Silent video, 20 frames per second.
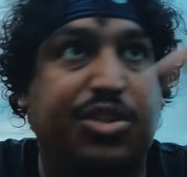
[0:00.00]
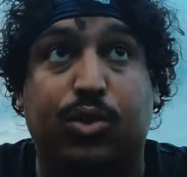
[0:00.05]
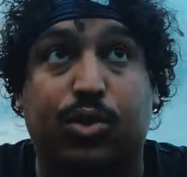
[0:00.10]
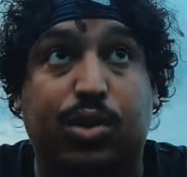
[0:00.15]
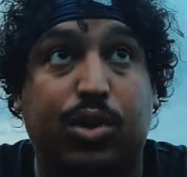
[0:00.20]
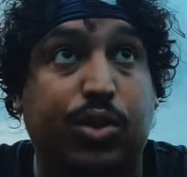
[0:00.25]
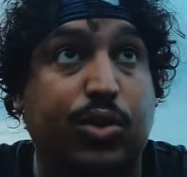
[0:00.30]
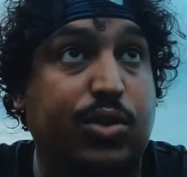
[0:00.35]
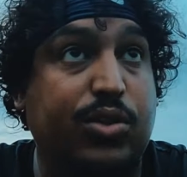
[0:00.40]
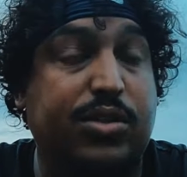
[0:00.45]
If
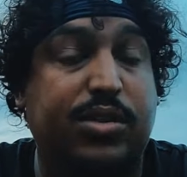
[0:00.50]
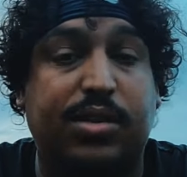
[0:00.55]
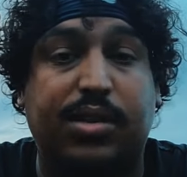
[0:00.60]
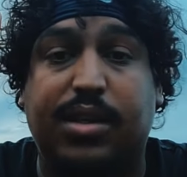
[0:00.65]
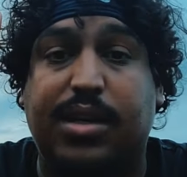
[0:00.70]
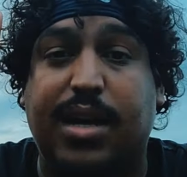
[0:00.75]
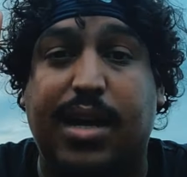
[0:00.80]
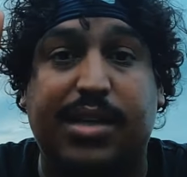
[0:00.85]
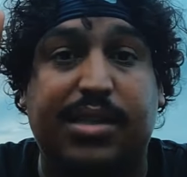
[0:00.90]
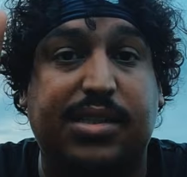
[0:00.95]
you lose
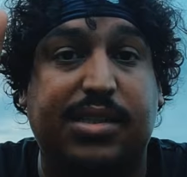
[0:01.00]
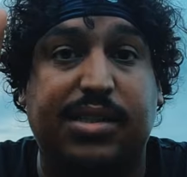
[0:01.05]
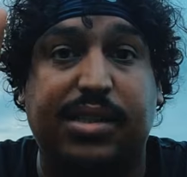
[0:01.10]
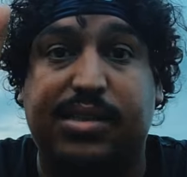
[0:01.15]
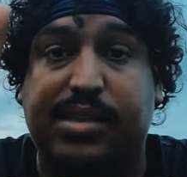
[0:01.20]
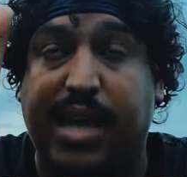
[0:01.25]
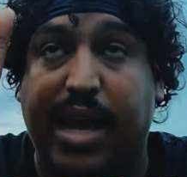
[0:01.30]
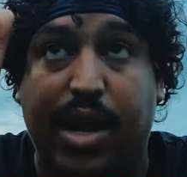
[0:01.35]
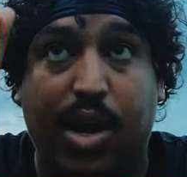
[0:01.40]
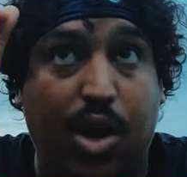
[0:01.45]
the
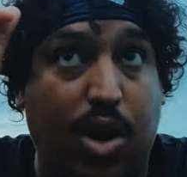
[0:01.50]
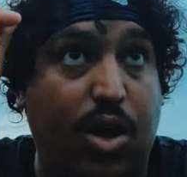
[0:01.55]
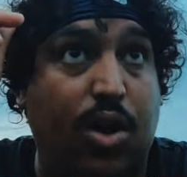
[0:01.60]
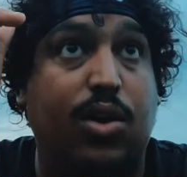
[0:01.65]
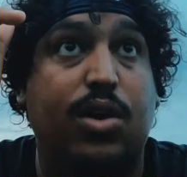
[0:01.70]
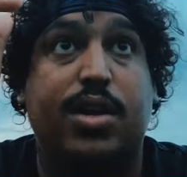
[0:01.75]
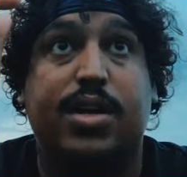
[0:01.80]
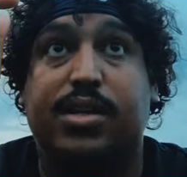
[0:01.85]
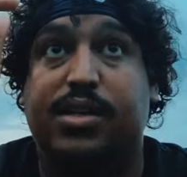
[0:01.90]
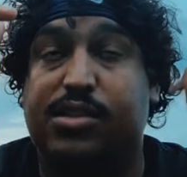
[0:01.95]
consciousness at
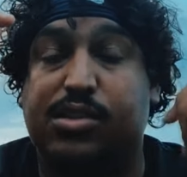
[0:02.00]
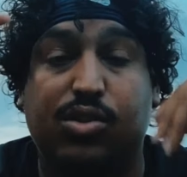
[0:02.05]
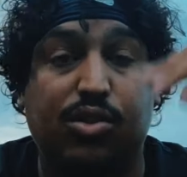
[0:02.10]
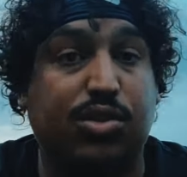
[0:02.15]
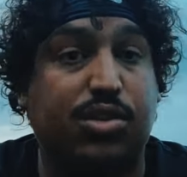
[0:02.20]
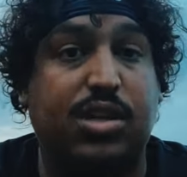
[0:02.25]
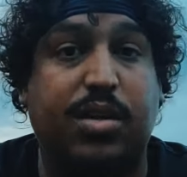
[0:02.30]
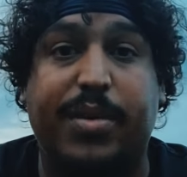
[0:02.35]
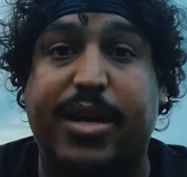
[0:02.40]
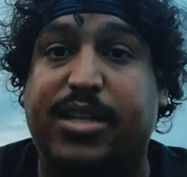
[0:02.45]
all, as
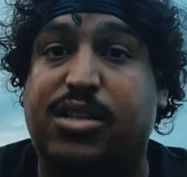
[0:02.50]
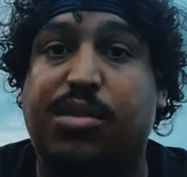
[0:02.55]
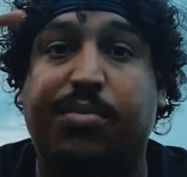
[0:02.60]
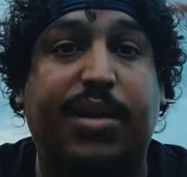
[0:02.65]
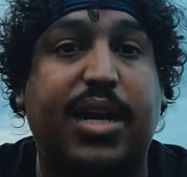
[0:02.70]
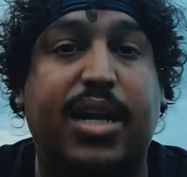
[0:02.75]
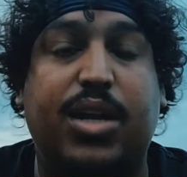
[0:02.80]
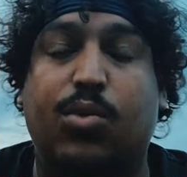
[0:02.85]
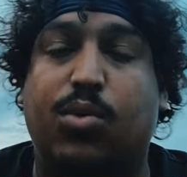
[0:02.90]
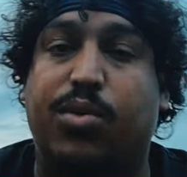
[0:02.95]
soon as you get back to
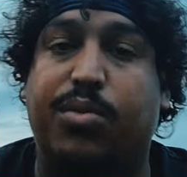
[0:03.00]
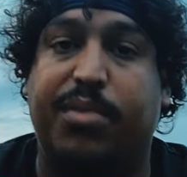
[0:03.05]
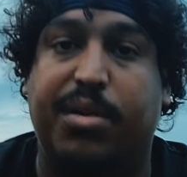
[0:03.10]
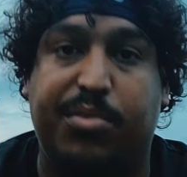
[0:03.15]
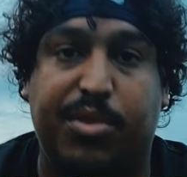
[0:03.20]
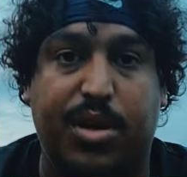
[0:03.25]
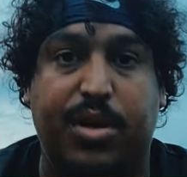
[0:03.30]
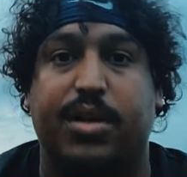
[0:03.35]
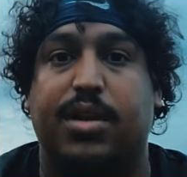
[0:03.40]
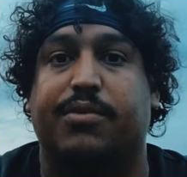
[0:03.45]
your body, you won't
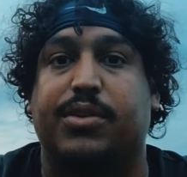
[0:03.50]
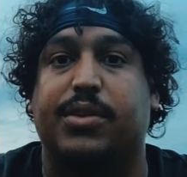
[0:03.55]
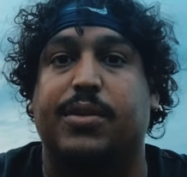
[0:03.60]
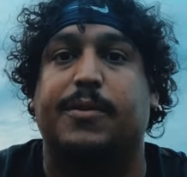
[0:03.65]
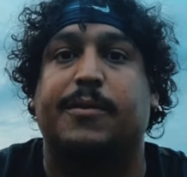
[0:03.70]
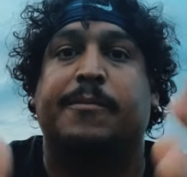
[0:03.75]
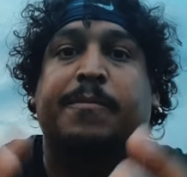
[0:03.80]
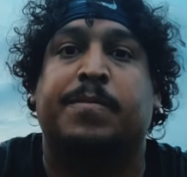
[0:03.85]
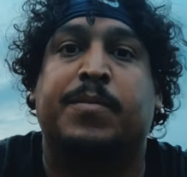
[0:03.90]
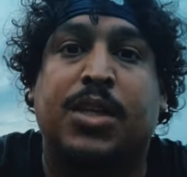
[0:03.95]
remember any of it.